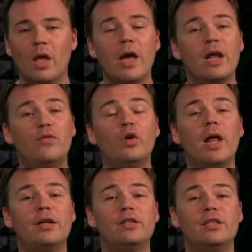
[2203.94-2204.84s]
And if you'd
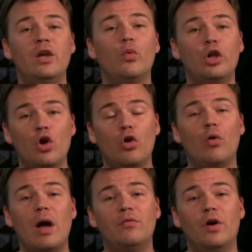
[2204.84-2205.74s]
like to see where your
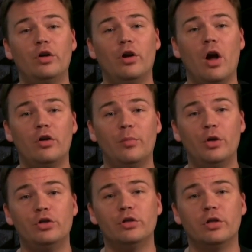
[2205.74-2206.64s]
crowdfunded
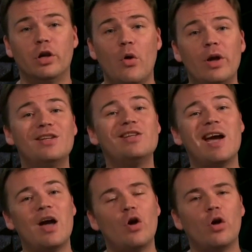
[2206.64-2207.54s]
contributions are going,
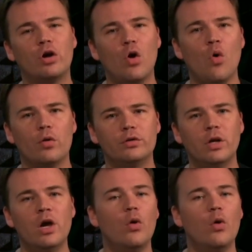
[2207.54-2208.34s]
check out our goals.